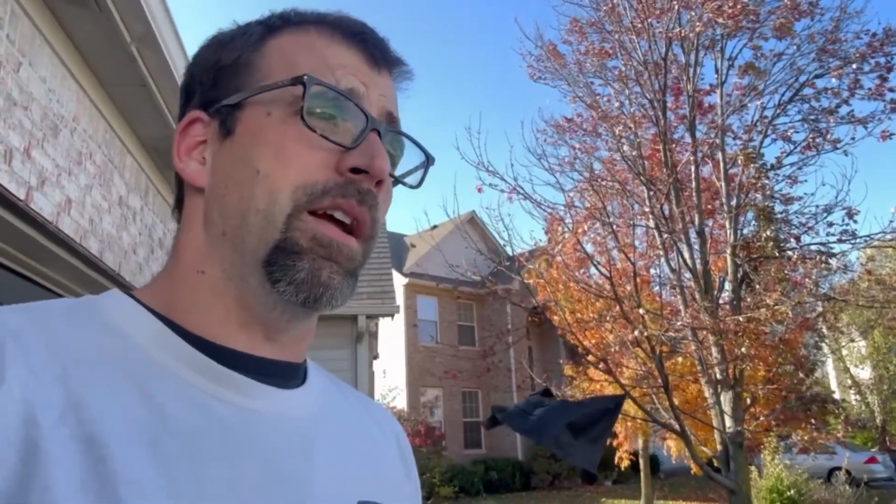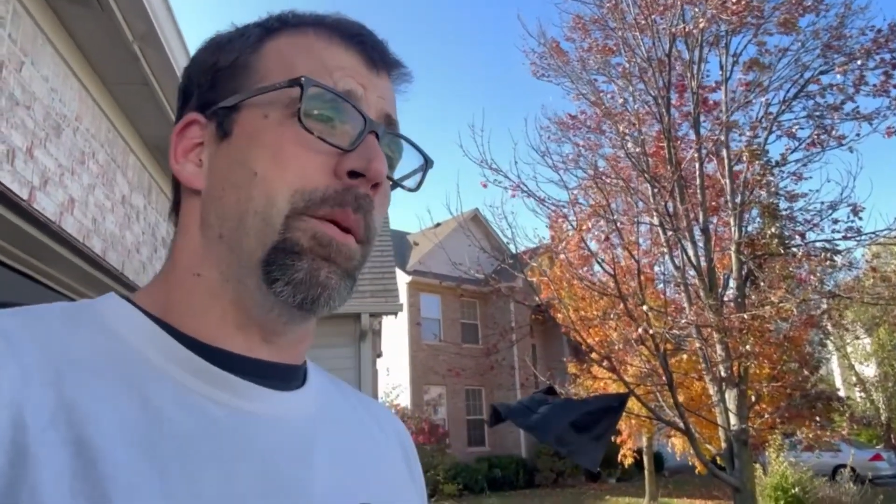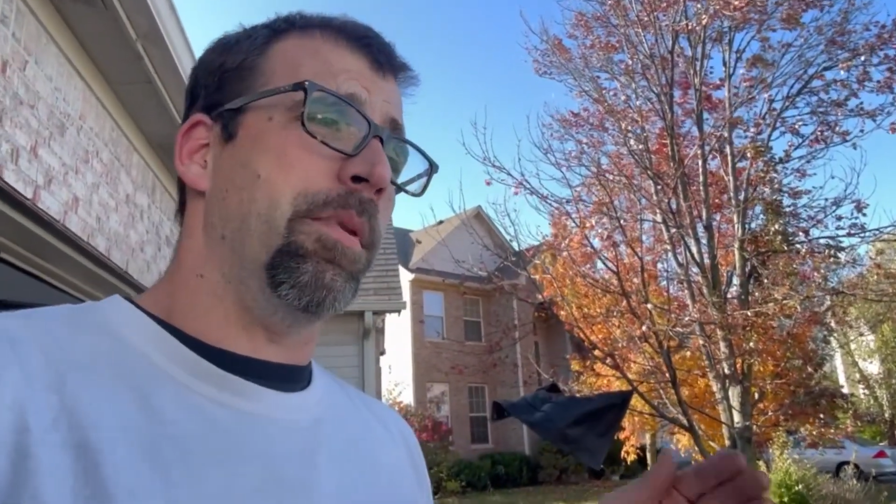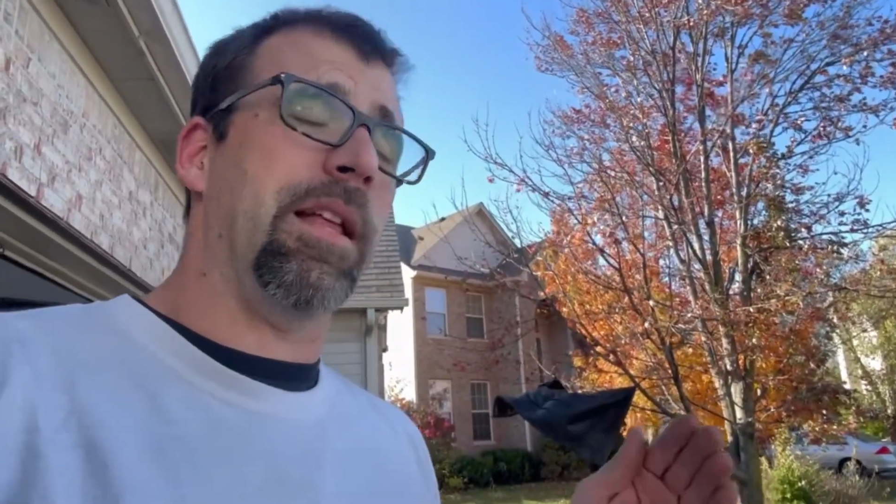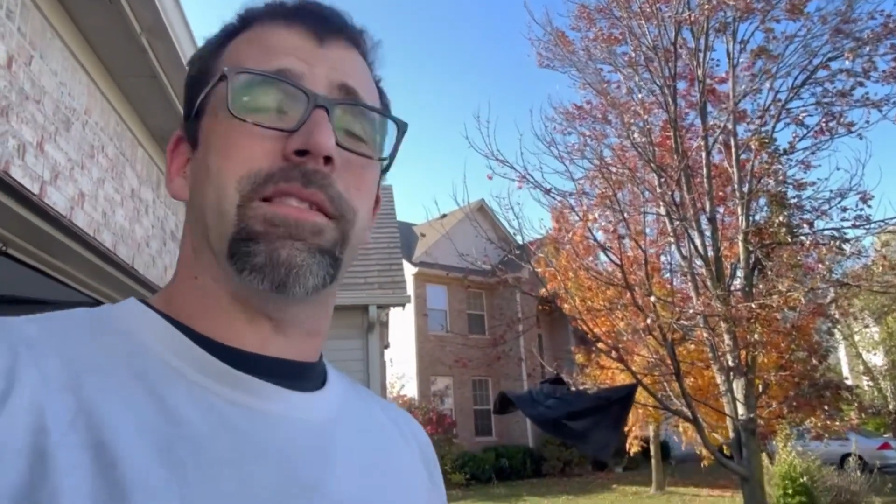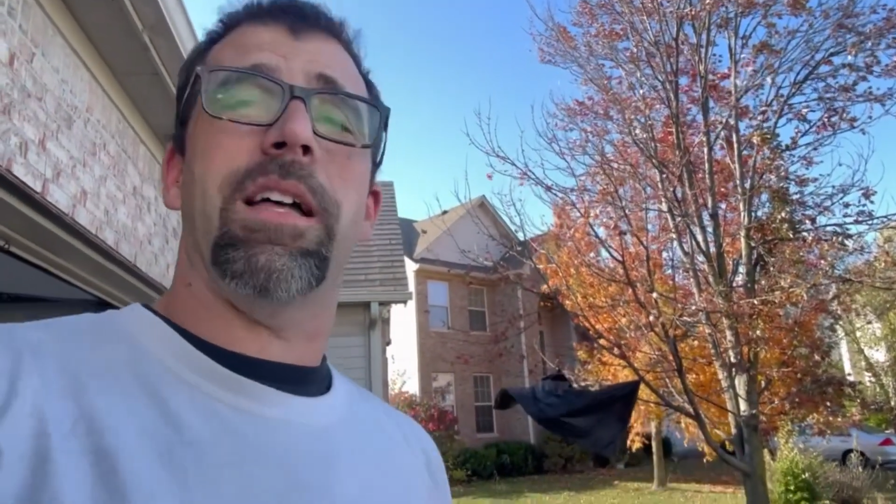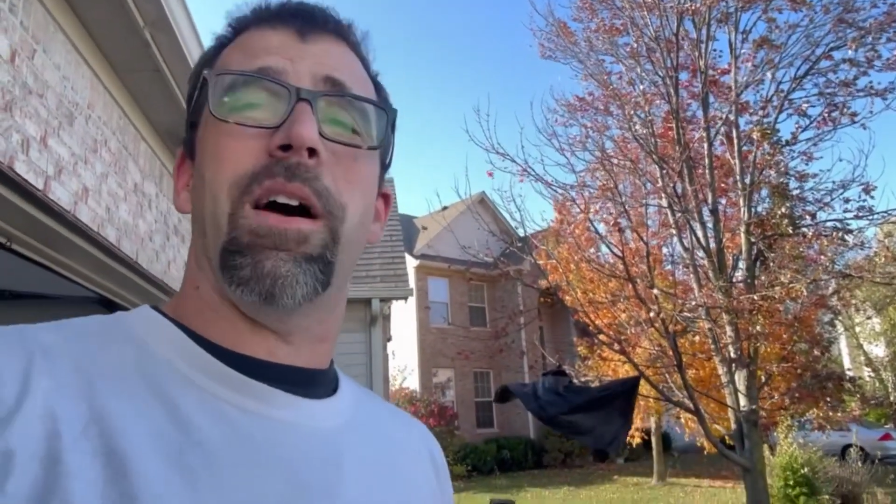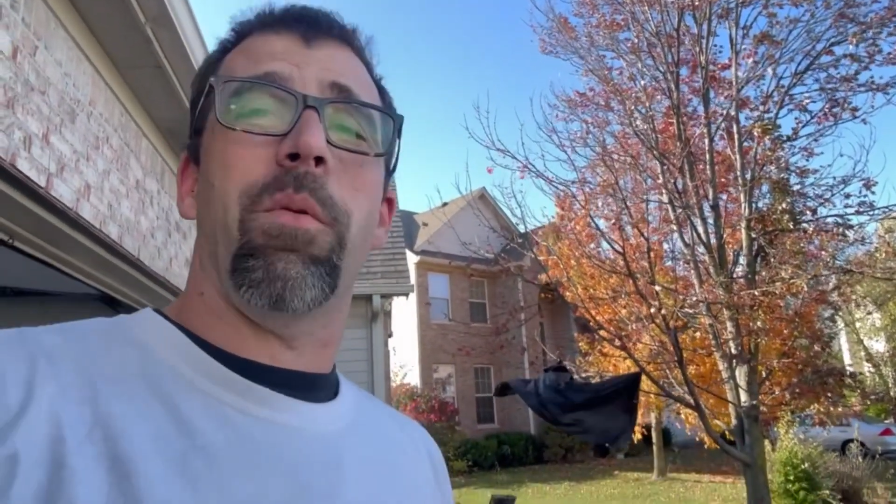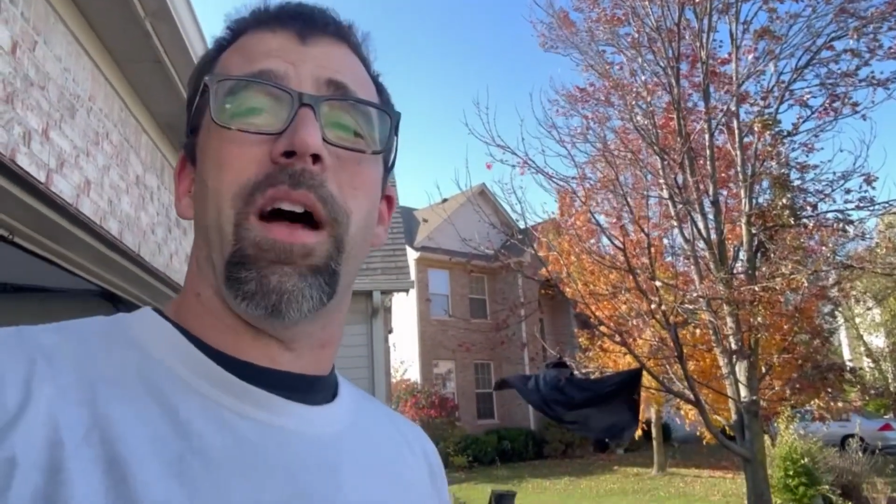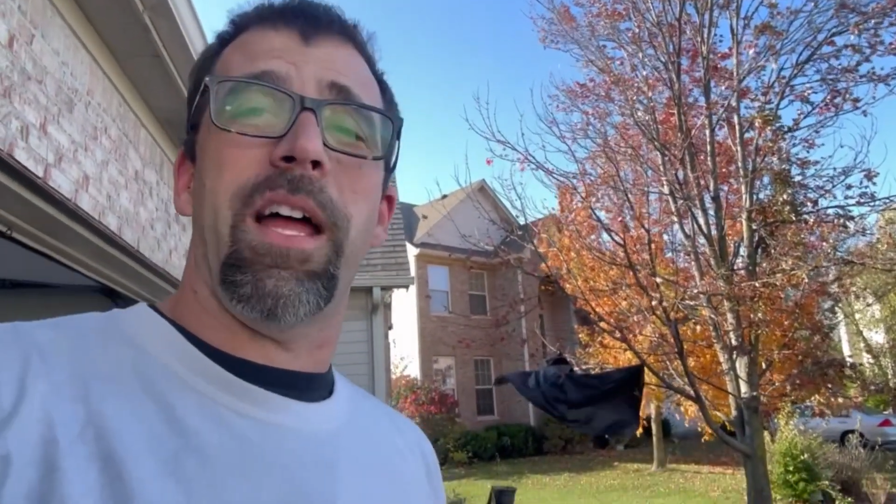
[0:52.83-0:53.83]
but that's not
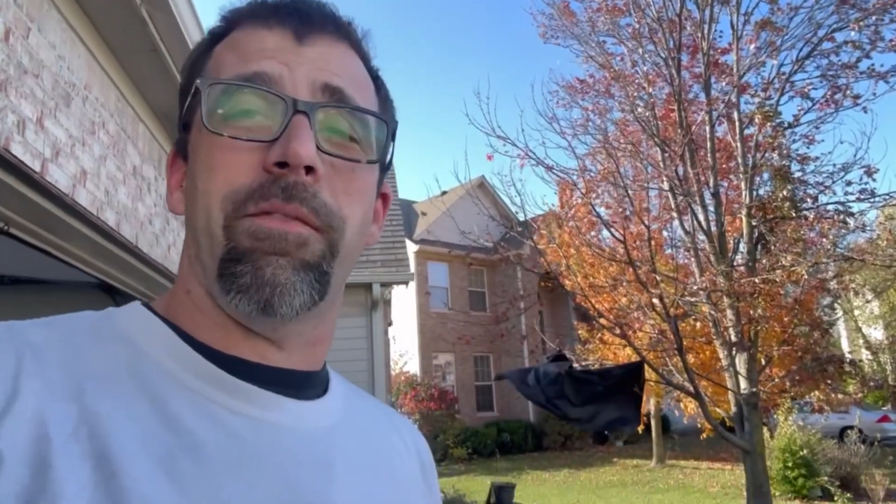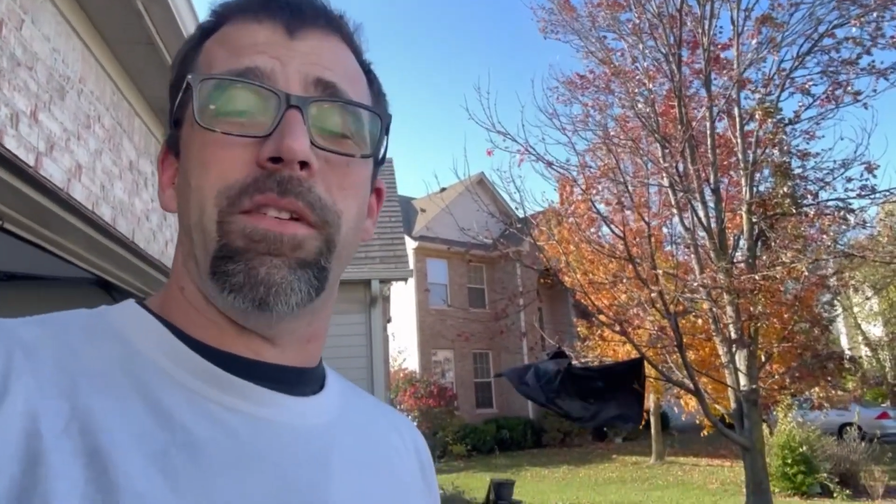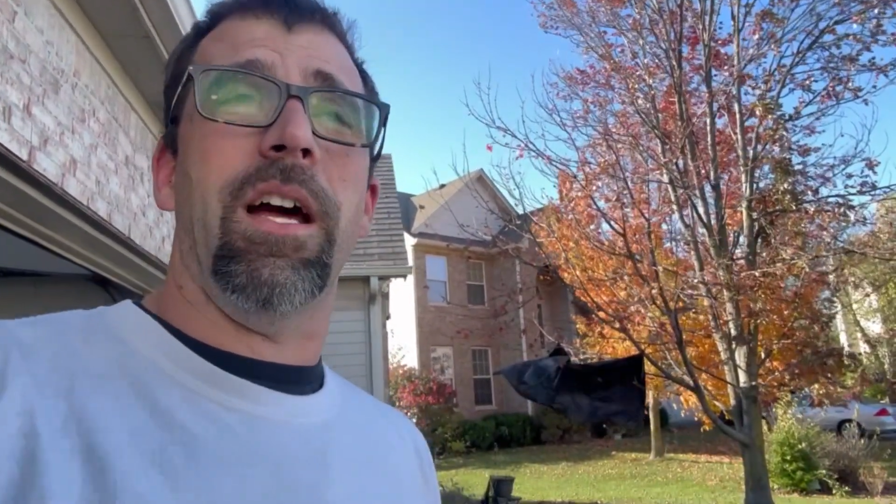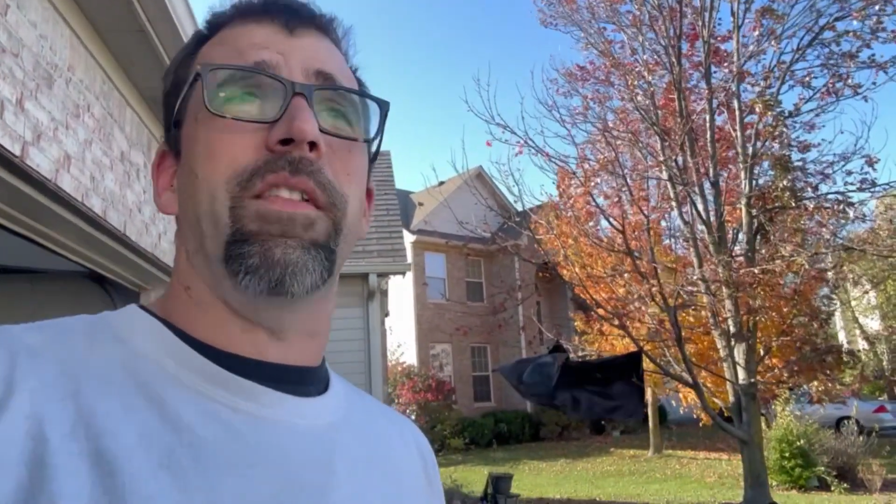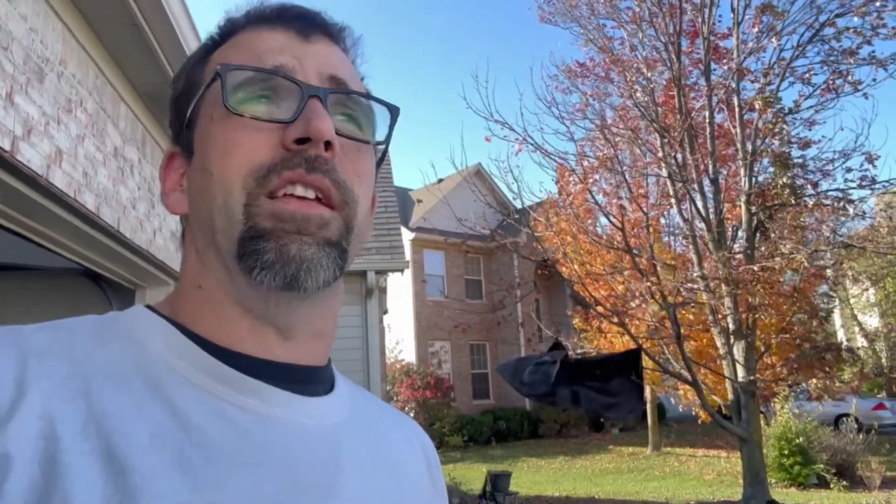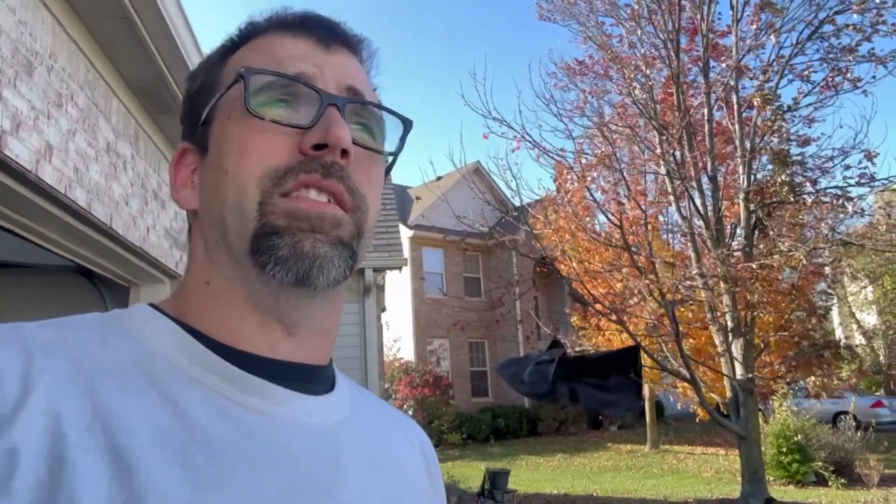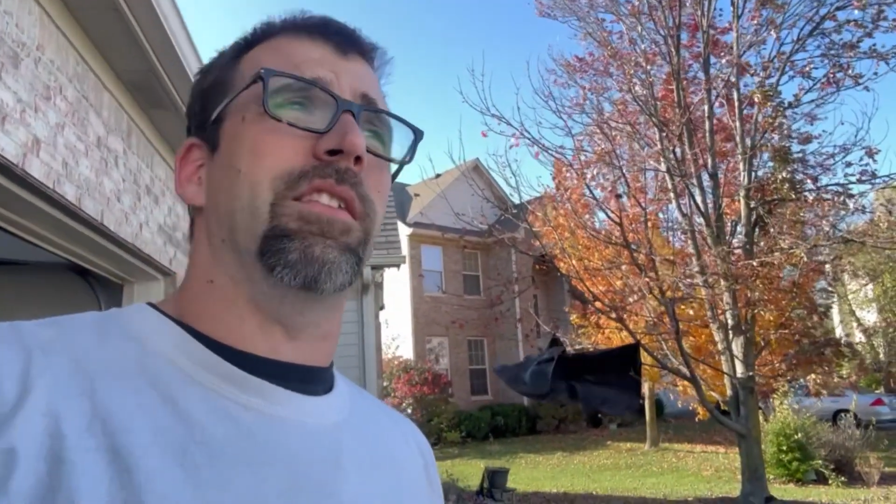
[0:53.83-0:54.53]
why I've done this.